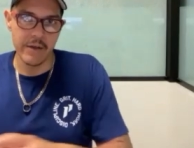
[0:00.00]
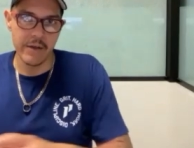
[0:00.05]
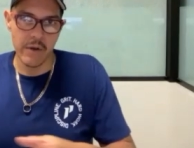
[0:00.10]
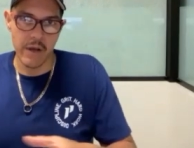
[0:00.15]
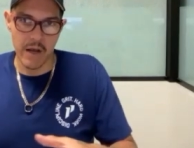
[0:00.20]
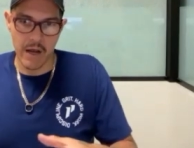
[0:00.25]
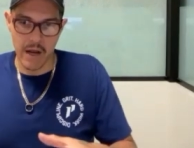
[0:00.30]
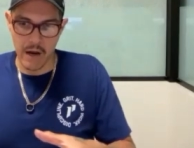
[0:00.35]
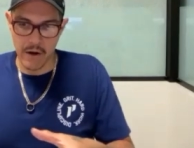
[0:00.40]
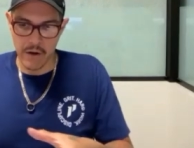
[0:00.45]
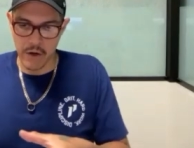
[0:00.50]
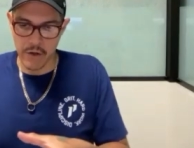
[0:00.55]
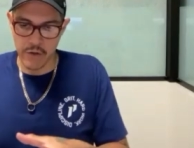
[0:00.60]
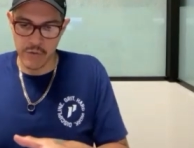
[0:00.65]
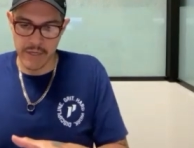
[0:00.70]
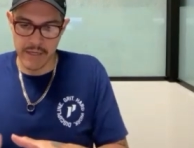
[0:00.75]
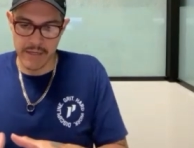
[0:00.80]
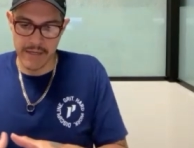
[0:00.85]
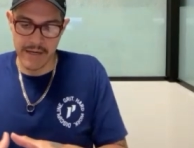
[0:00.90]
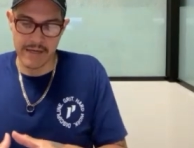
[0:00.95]
how are
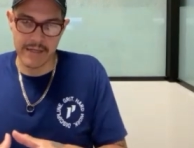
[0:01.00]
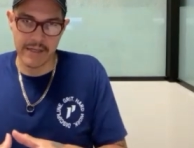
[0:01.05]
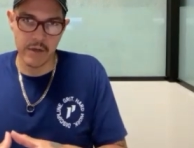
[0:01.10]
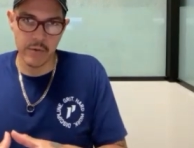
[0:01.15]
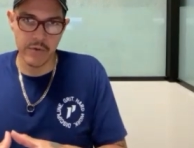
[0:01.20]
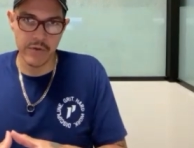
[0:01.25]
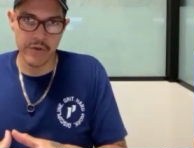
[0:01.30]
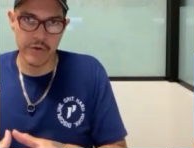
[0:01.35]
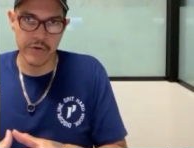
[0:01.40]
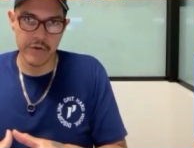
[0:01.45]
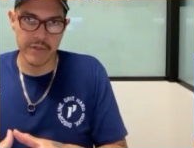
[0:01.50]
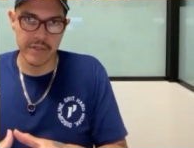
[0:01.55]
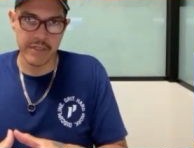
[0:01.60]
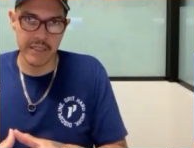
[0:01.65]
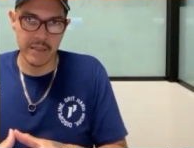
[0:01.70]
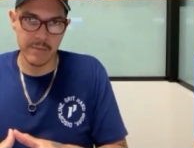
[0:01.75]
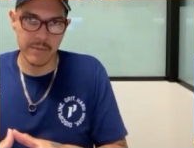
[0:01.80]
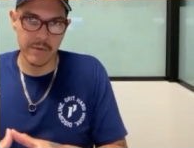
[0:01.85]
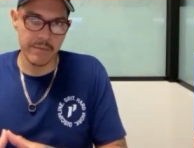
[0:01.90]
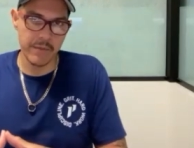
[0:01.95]
you connecting with your
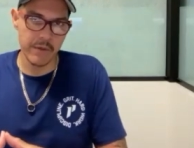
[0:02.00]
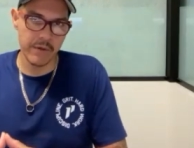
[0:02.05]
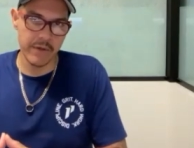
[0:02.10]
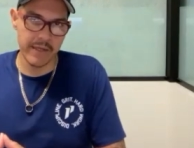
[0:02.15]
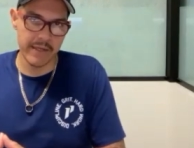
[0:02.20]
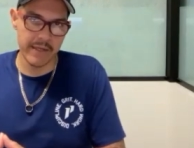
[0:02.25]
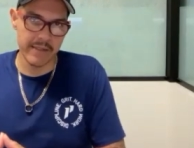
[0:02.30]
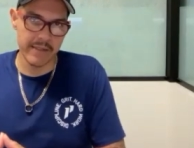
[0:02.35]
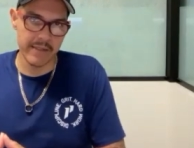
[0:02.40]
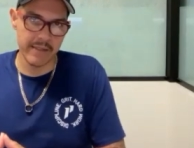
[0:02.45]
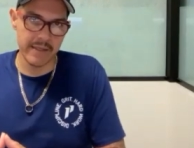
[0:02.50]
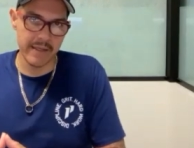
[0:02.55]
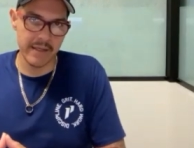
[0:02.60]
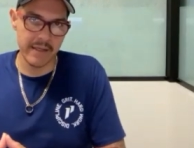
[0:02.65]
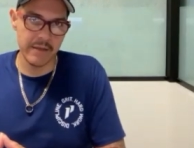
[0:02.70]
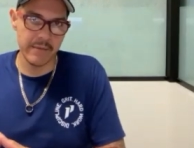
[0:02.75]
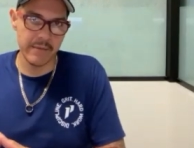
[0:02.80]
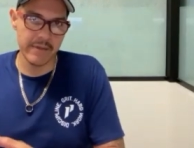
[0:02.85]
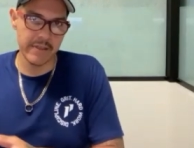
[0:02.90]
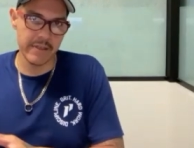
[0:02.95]
team and building as a
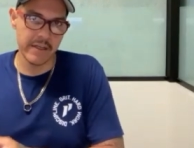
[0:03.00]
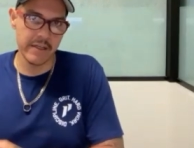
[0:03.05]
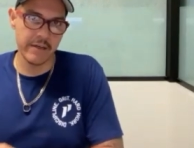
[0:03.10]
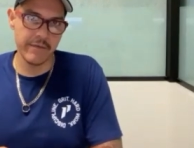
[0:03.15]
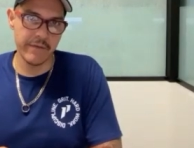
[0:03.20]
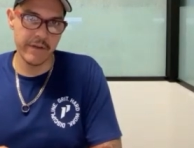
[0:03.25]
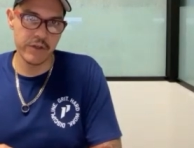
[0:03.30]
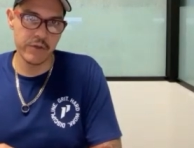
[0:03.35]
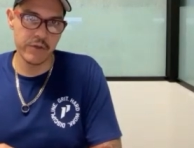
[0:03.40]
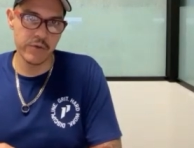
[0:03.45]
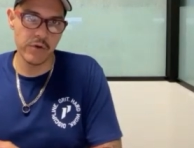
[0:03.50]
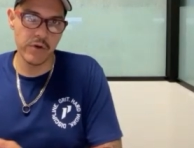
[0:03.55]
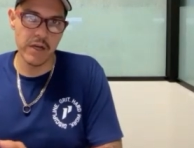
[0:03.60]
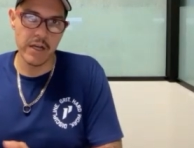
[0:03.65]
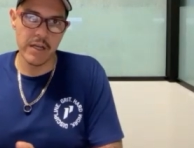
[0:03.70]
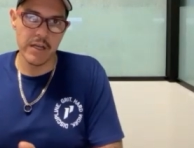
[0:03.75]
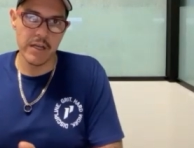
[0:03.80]
team, as an individual?